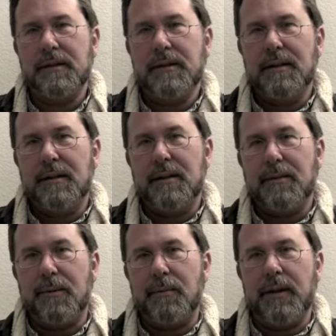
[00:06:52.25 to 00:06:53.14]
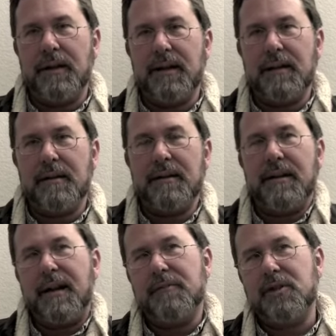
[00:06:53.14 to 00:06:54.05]
Mm-hmm. One way or the other, and then
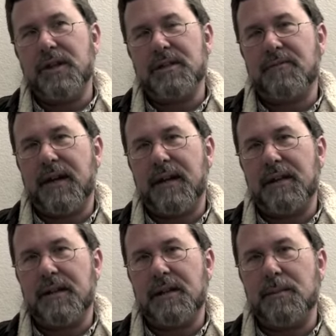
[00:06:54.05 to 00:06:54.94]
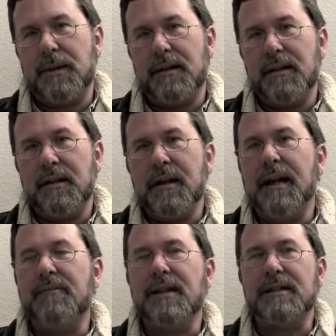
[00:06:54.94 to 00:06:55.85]
they're going to have to justify that judgment, and then you're going to
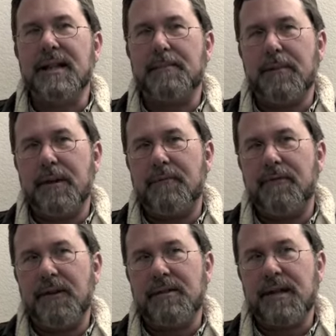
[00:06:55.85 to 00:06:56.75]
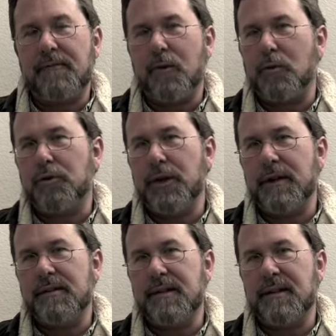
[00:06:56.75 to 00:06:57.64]
have to accept their philosophical
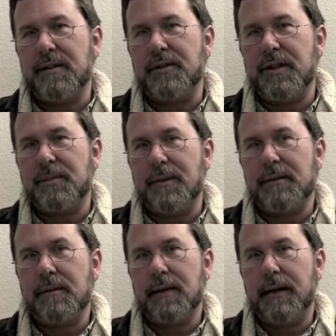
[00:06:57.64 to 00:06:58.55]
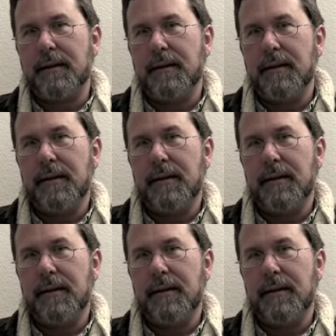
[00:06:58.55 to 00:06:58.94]
treatise that their judgment is correct.